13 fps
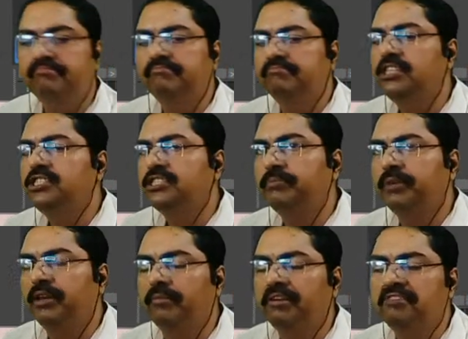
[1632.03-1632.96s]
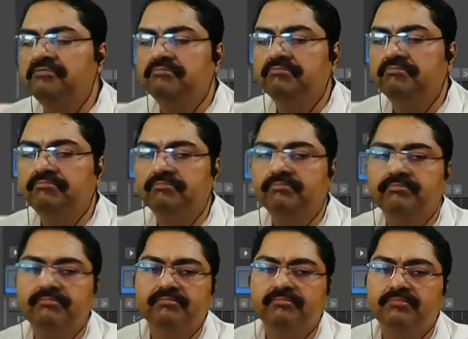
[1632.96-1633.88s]
it's a pyramid.
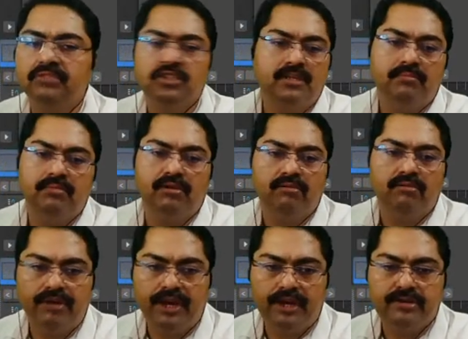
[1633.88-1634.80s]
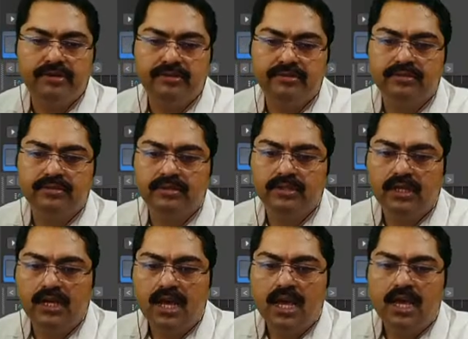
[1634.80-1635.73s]
Simple, right?
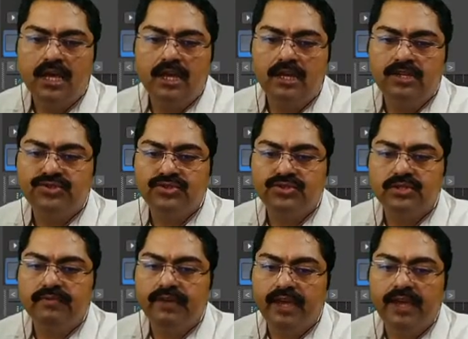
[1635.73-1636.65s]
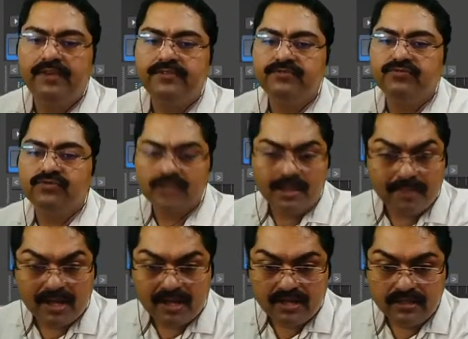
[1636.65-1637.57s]
It's very
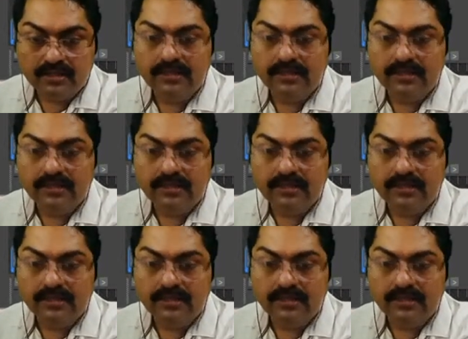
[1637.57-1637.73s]
simple.